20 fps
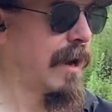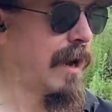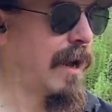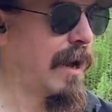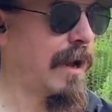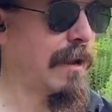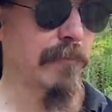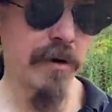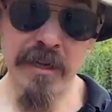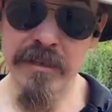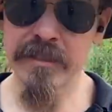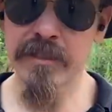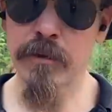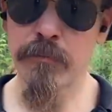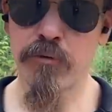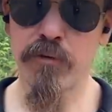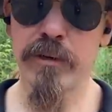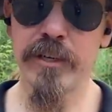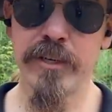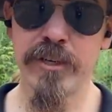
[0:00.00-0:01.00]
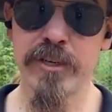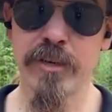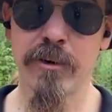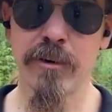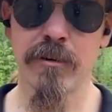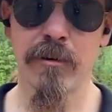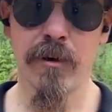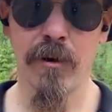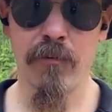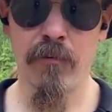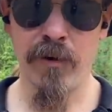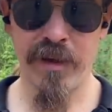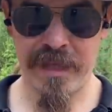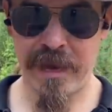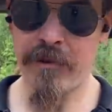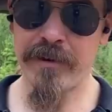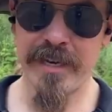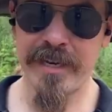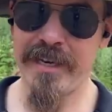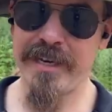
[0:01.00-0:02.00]
I'm also pretty sure,
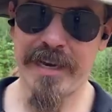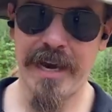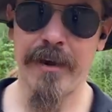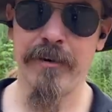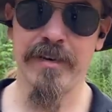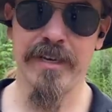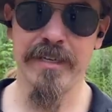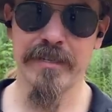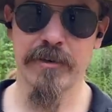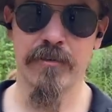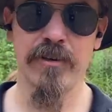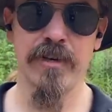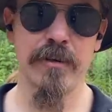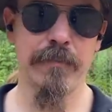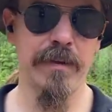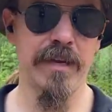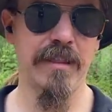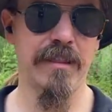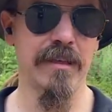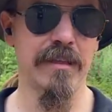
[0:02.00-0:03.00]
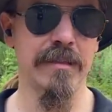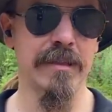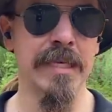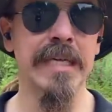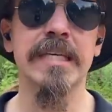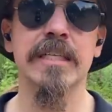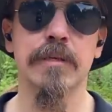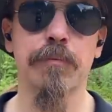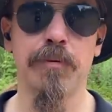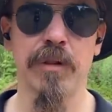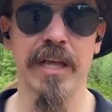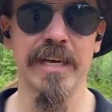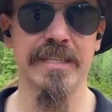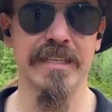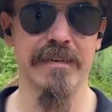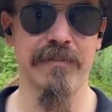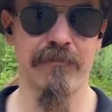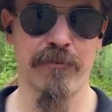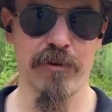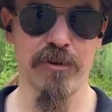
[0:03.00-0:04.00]
without any doubt, it's going to be the least
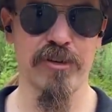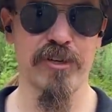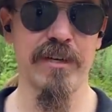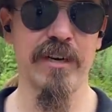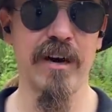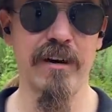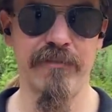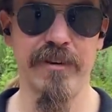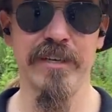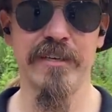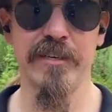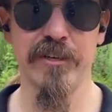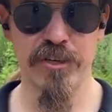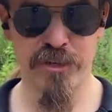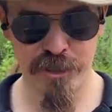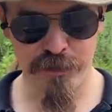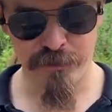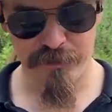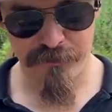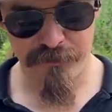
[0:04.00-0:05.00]
pleasant version of it to shoot,